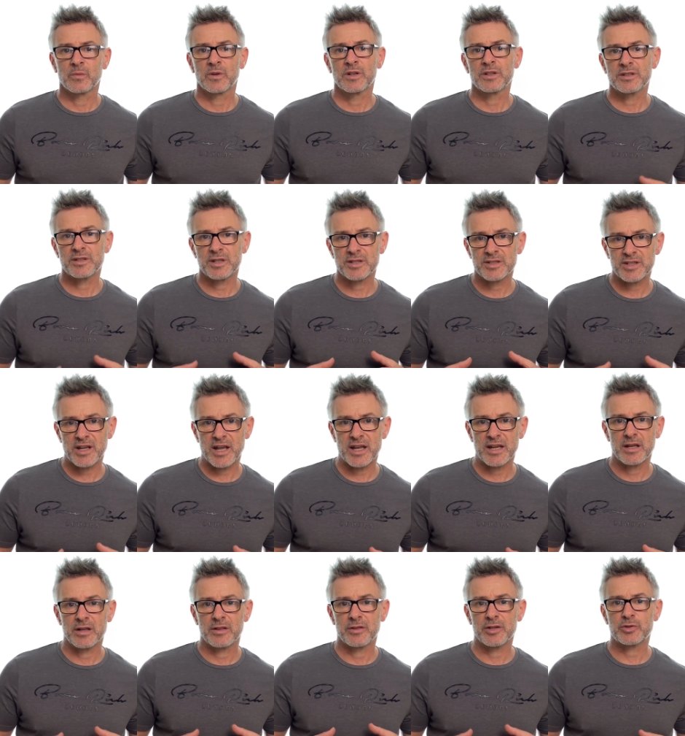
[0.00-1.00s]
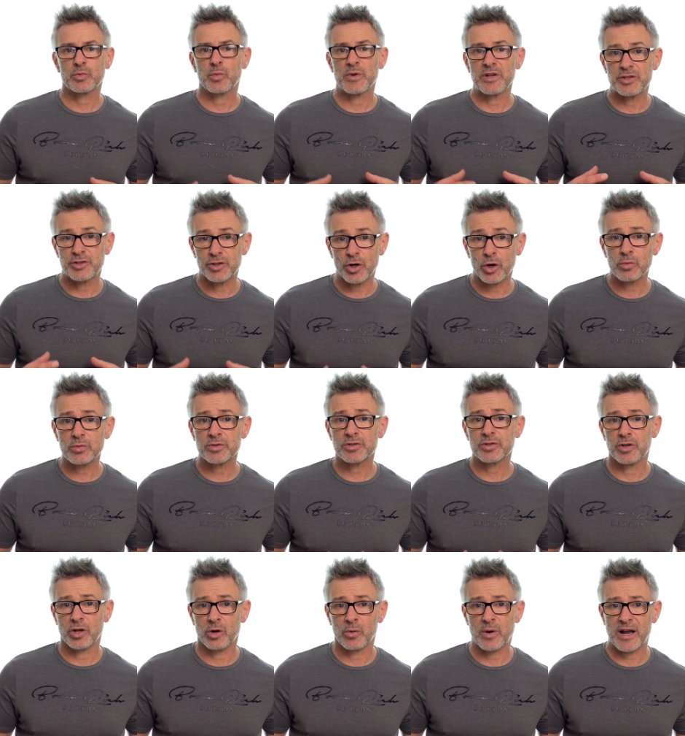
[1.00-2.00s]
To say that we don't
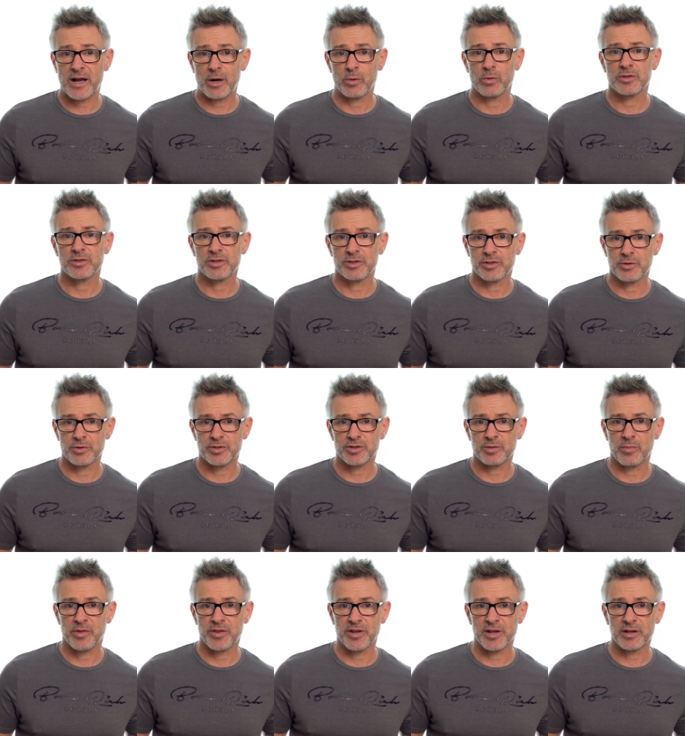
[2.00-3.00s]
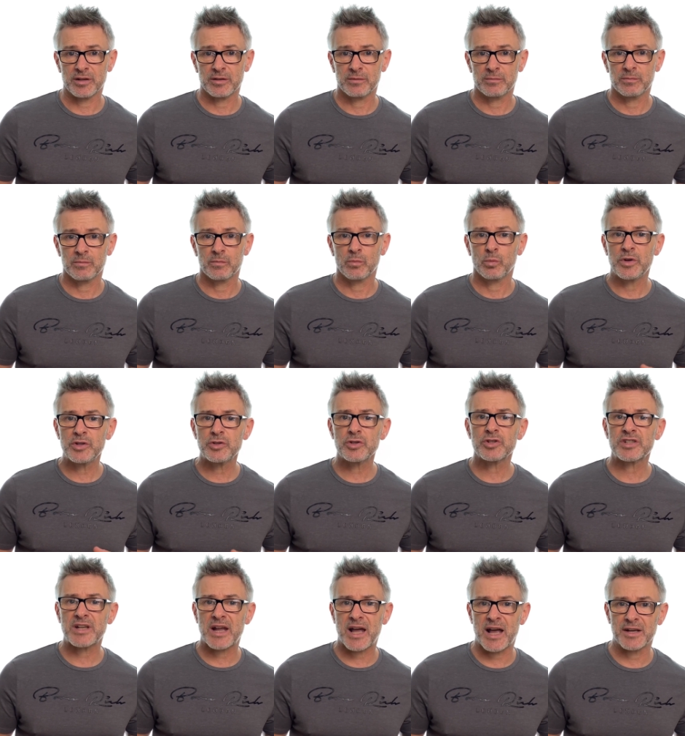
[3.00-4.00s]
know how to do something, we
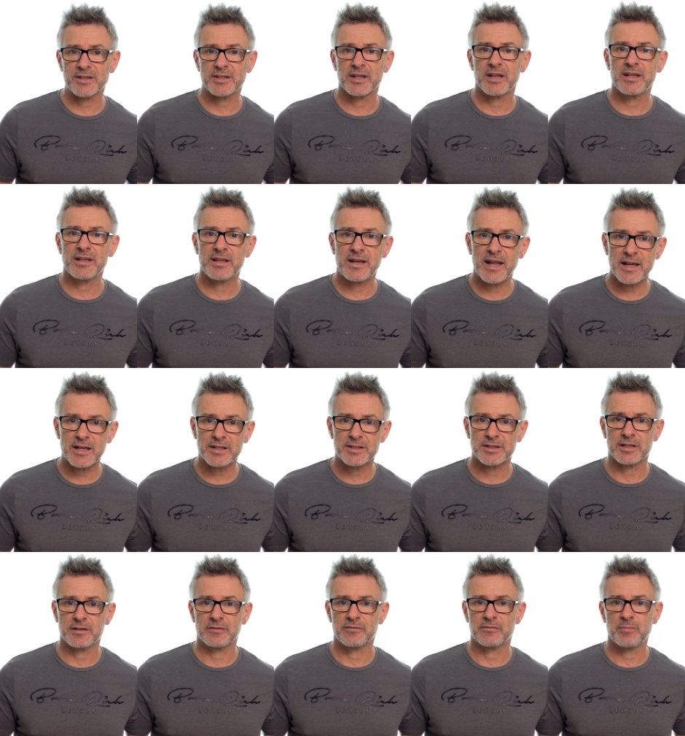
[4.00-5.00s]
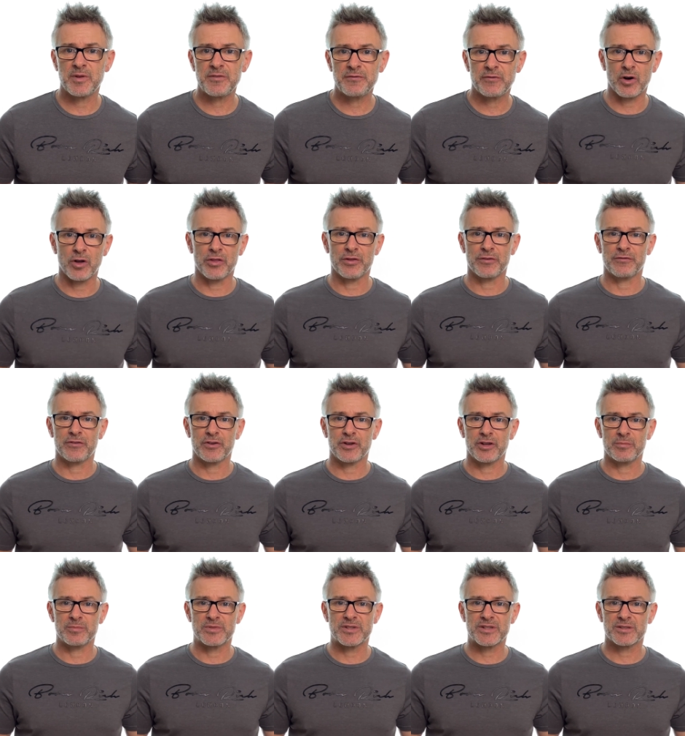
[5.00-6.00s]
just add a negative before the
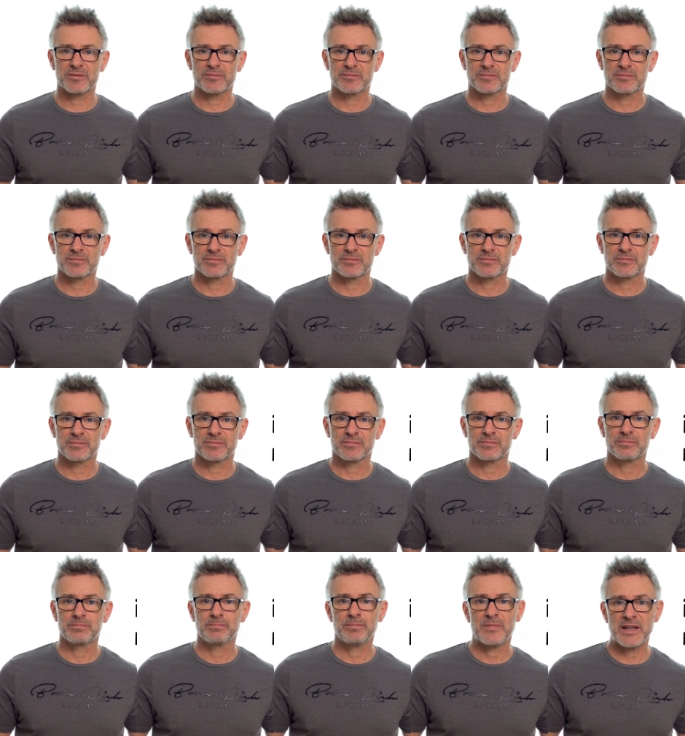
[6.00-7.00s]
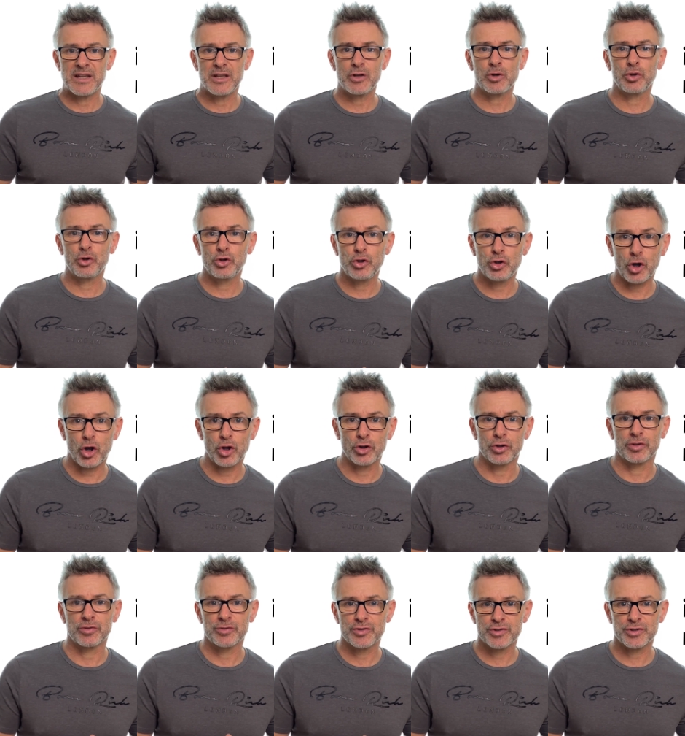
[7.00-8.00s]
verbs. Io
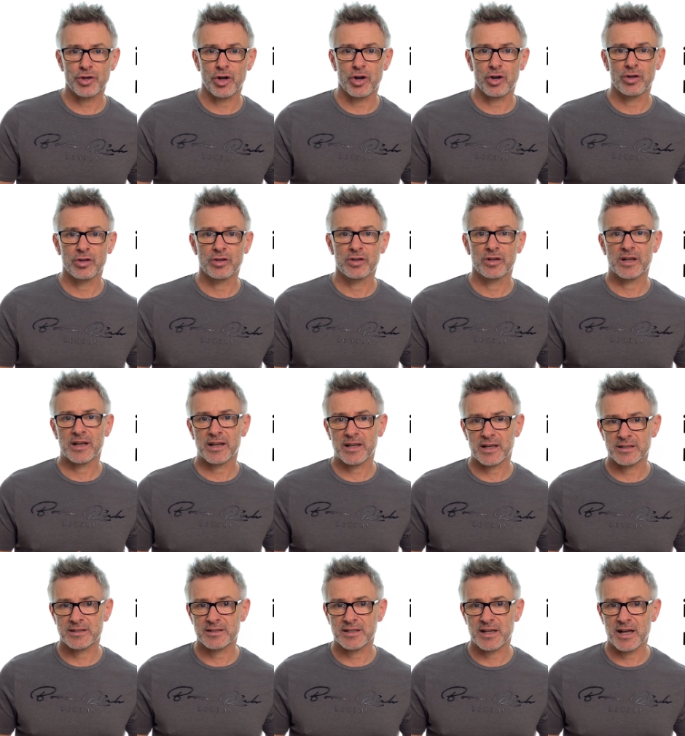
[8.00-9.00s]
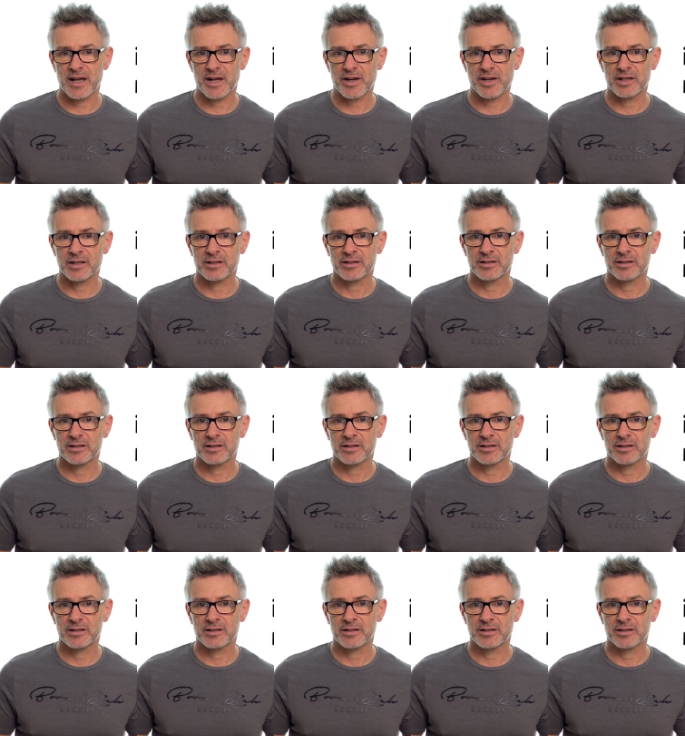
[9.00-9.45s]
non so cantare.